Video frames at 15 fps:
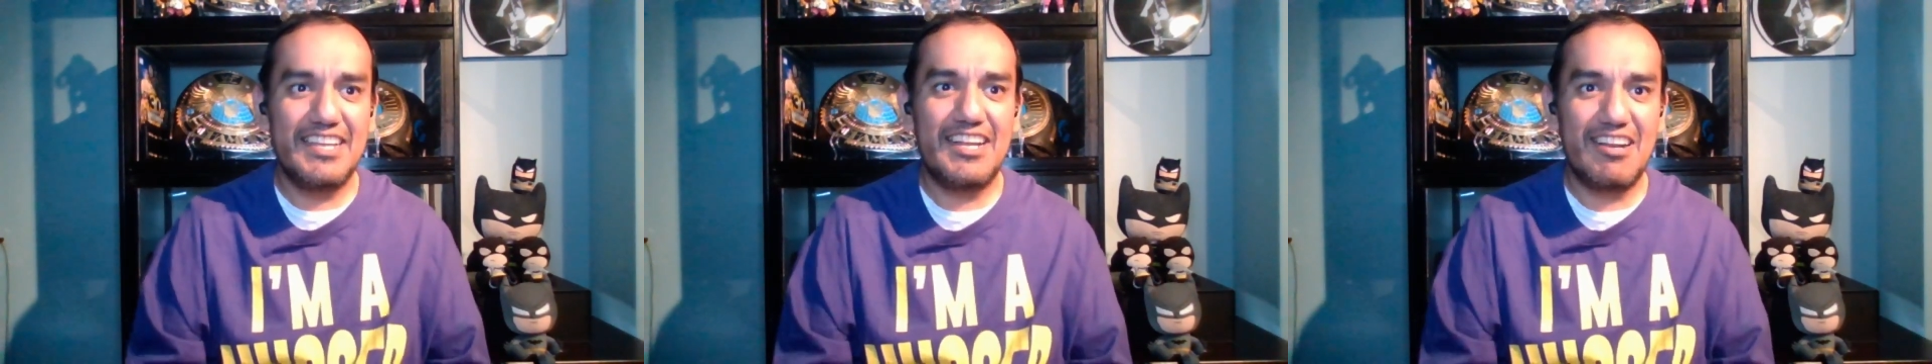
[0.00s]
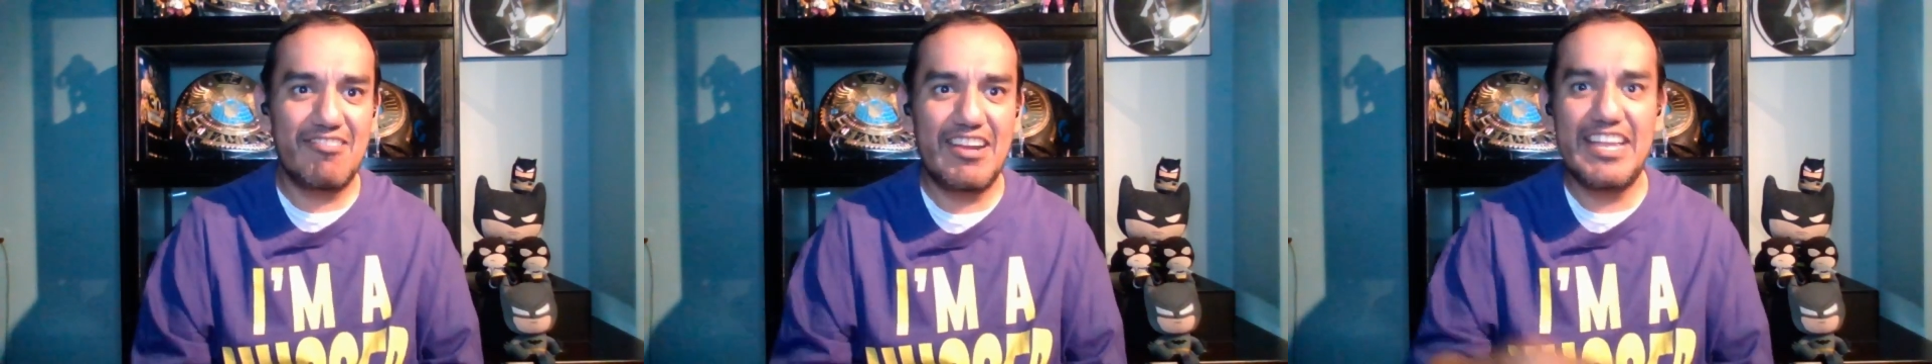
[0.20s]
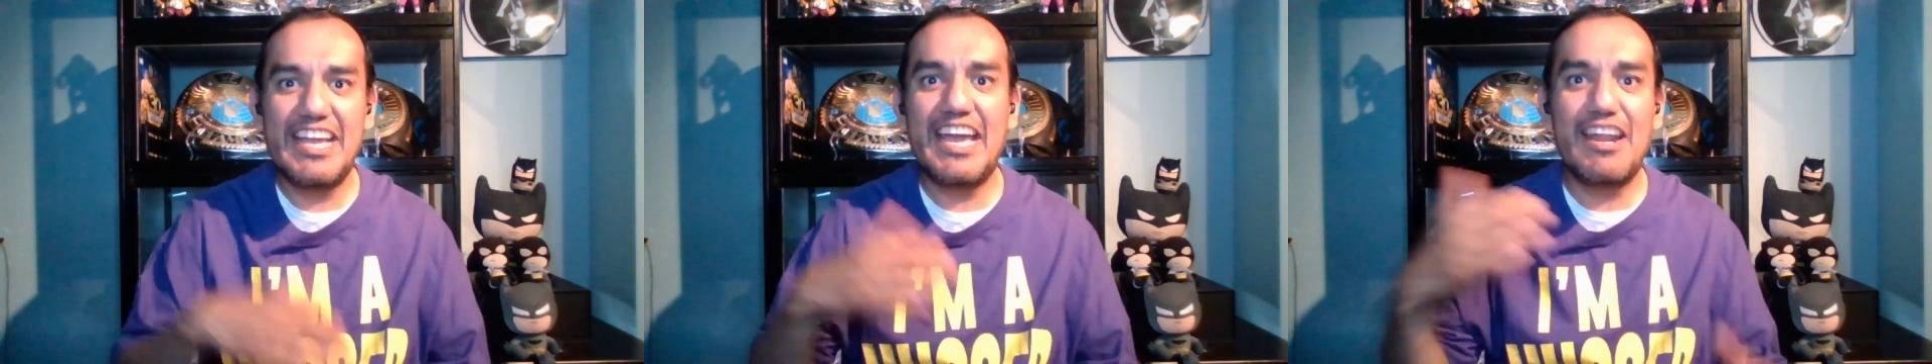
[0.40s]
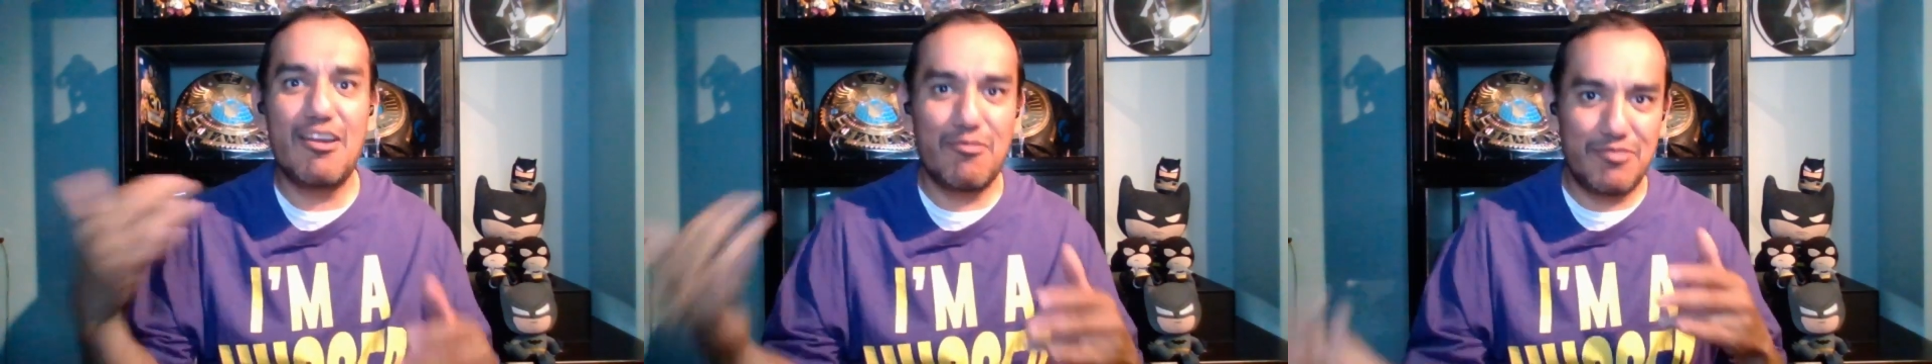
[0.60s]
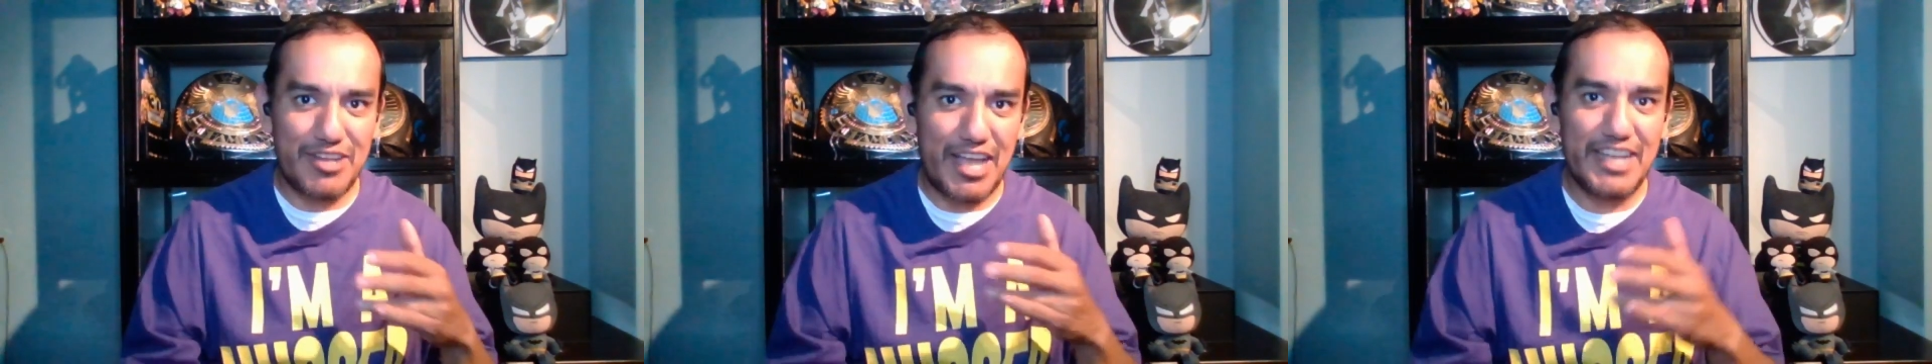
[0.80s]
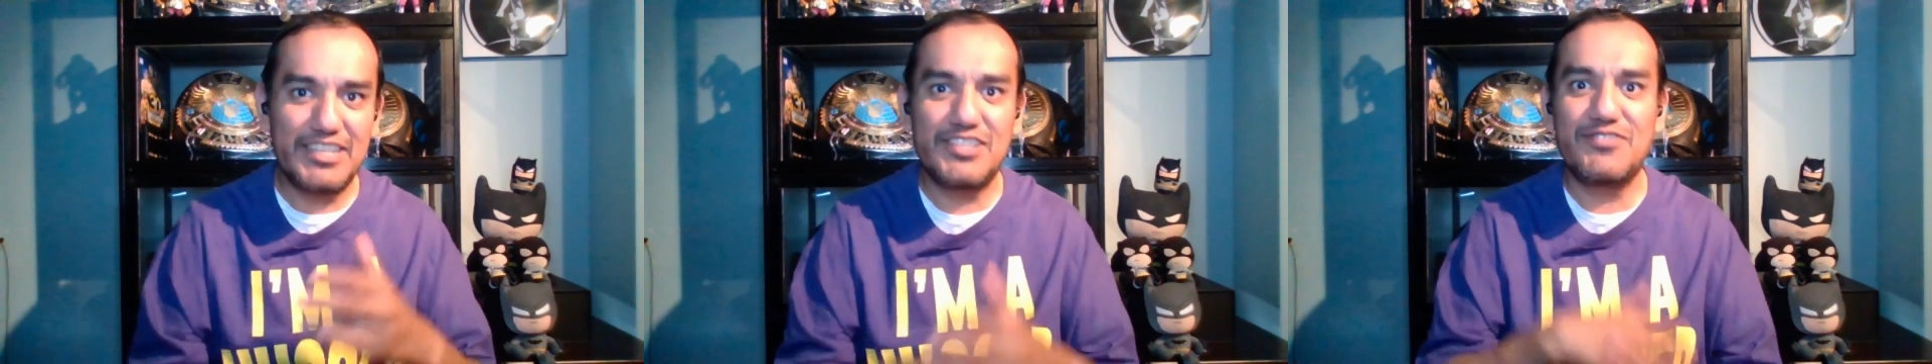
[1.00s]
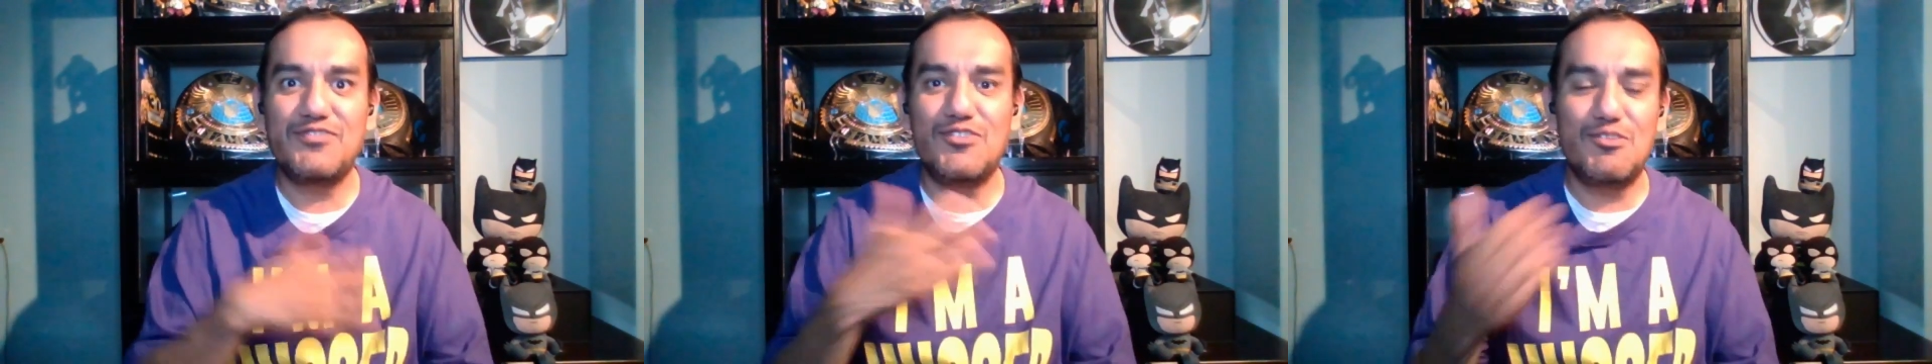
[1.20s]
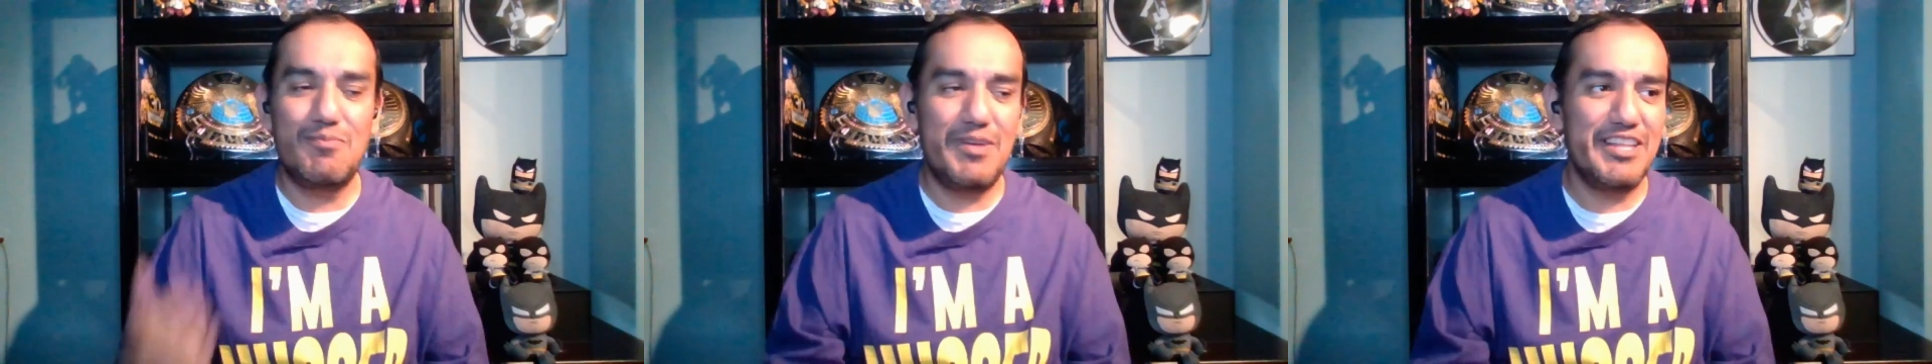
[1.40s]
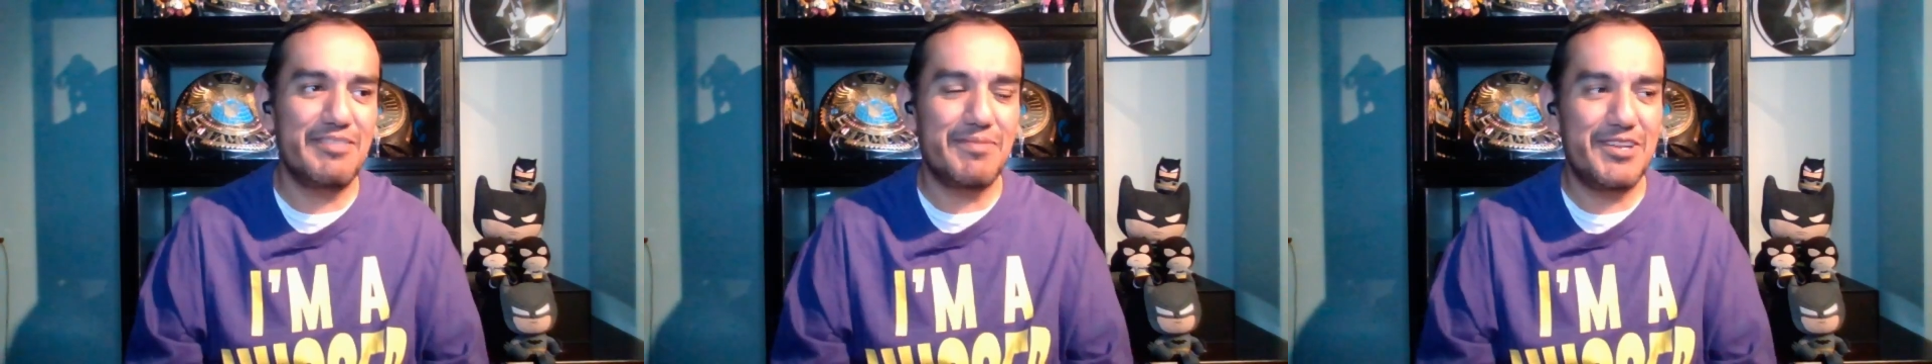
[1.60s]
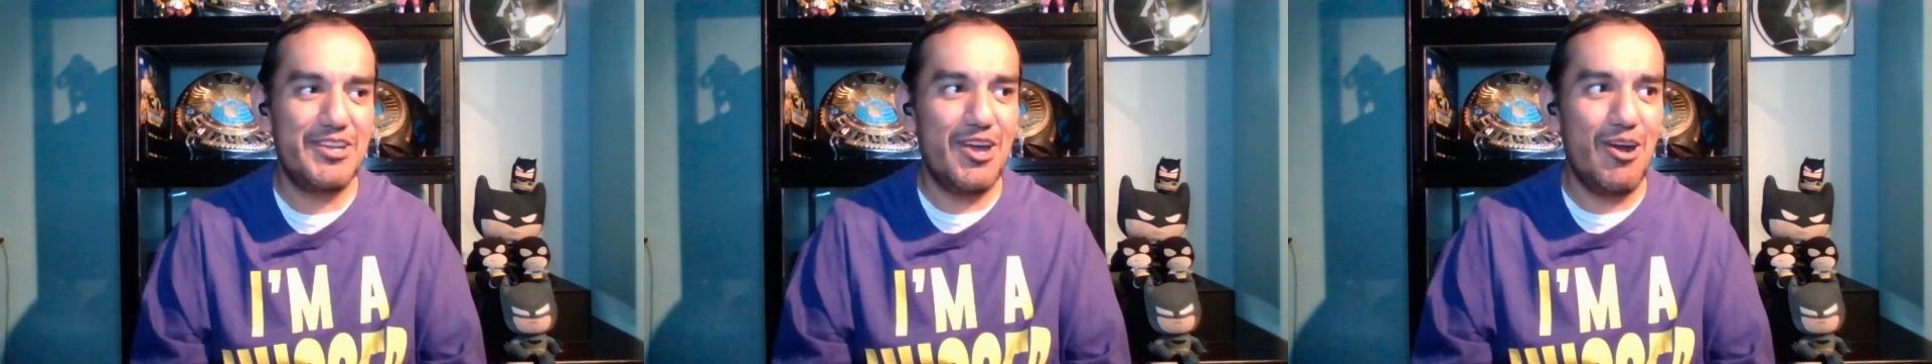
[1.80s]
all right, you got a nice full month.
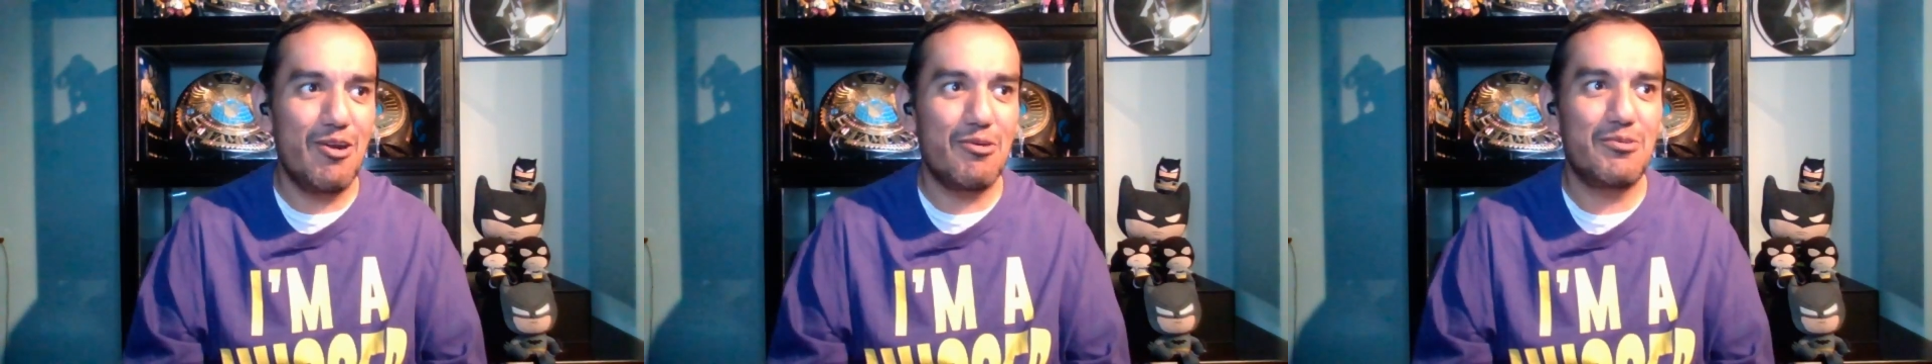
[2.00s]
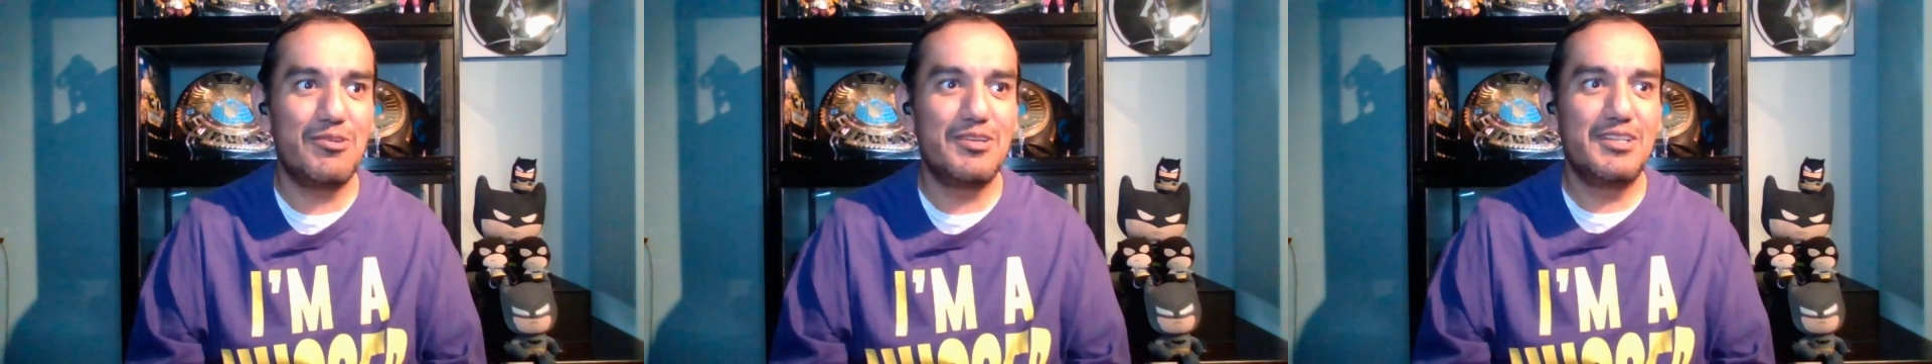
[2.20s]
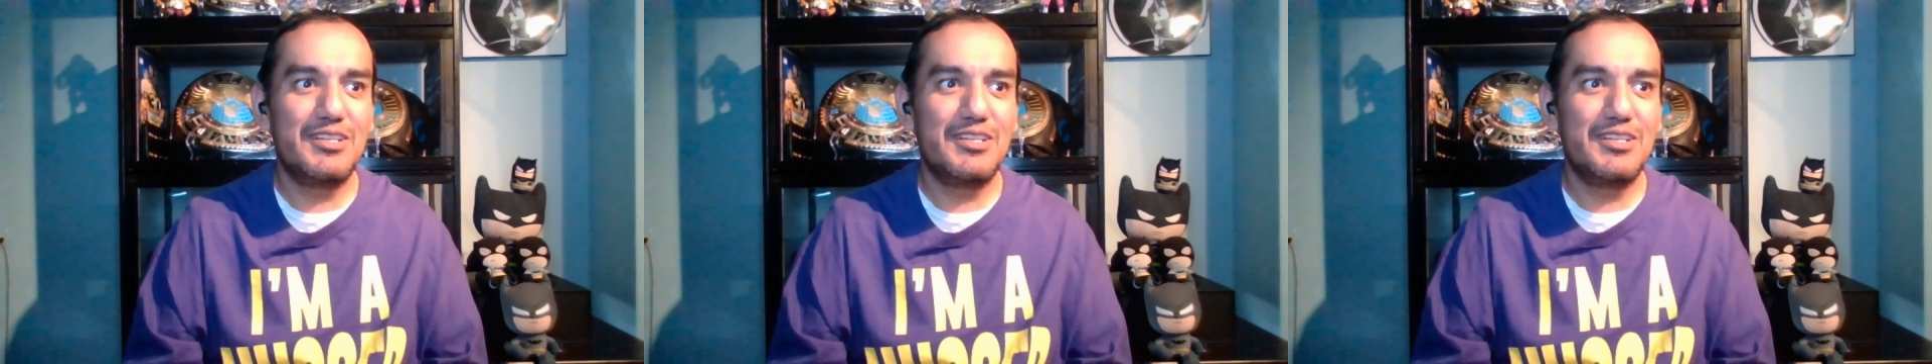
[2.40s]
But no.